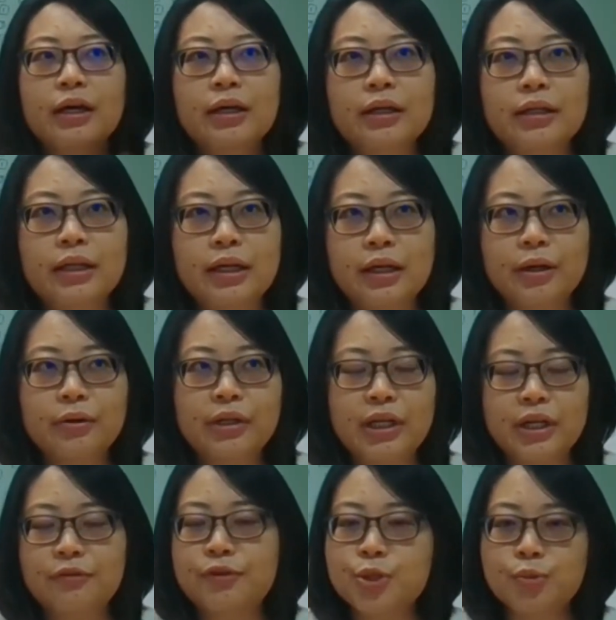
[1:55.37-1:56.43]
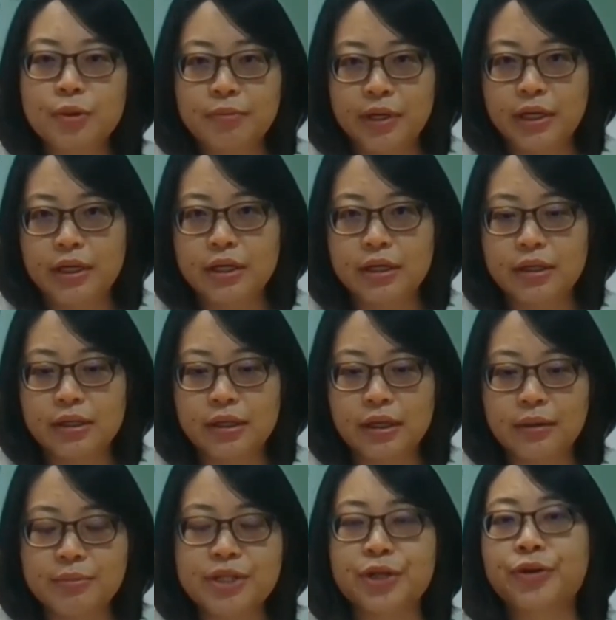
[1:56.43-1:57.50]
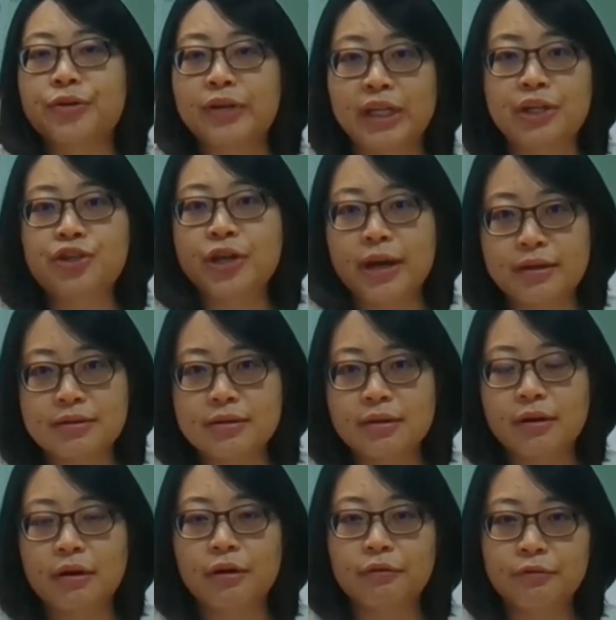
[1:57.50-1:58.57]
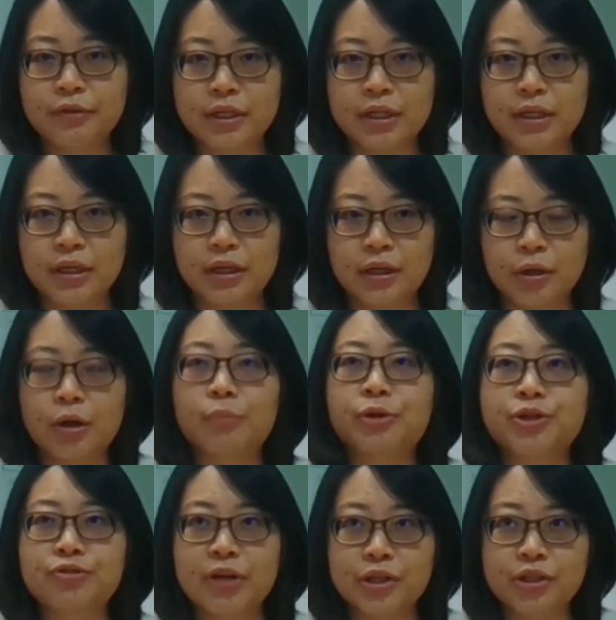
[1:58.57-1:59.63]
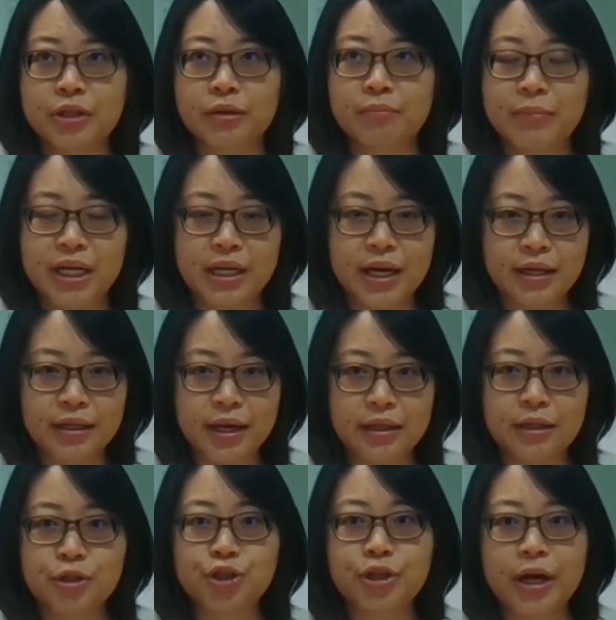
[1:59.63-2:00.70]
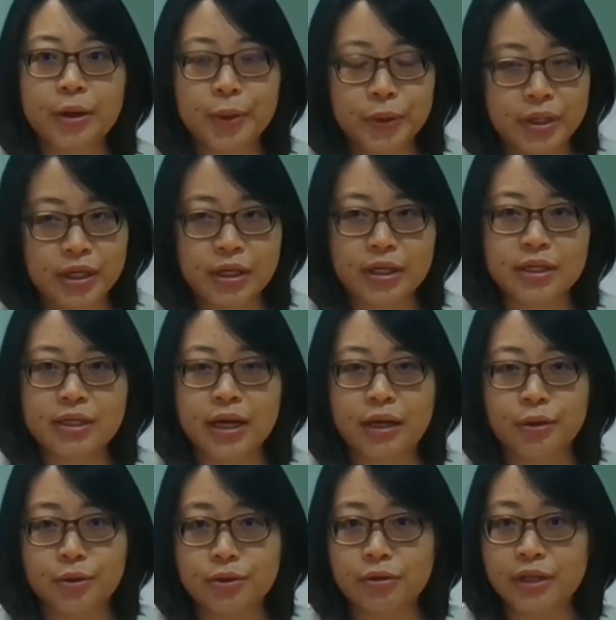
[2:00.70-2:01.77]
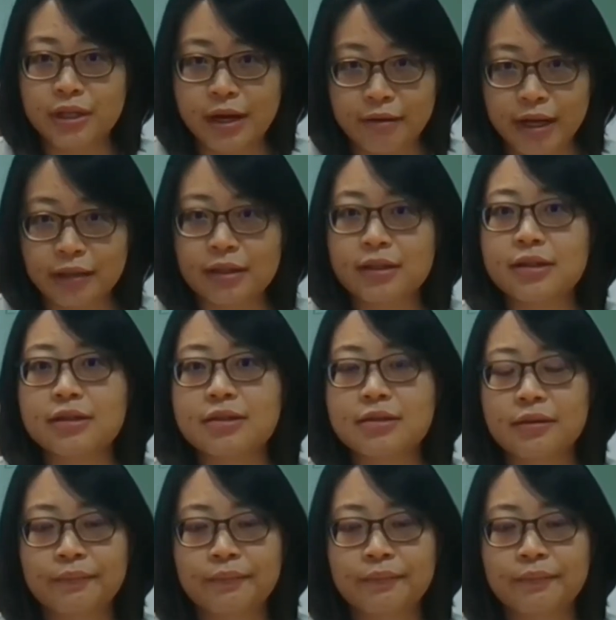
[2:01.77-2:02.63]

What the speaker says: the only difference will be the security checks of the corporate structure, meaning that the shareholders and also the directors,